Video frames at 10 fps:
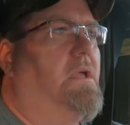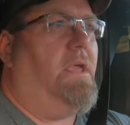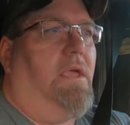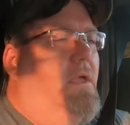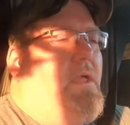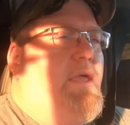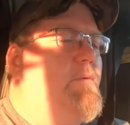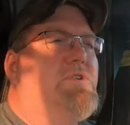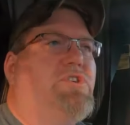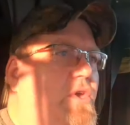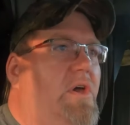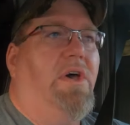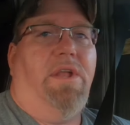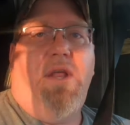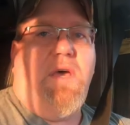he he was
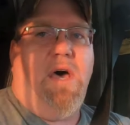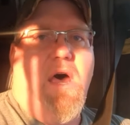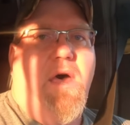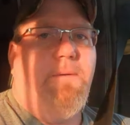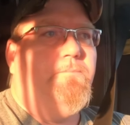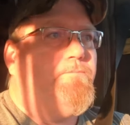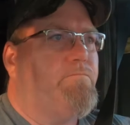good. Um,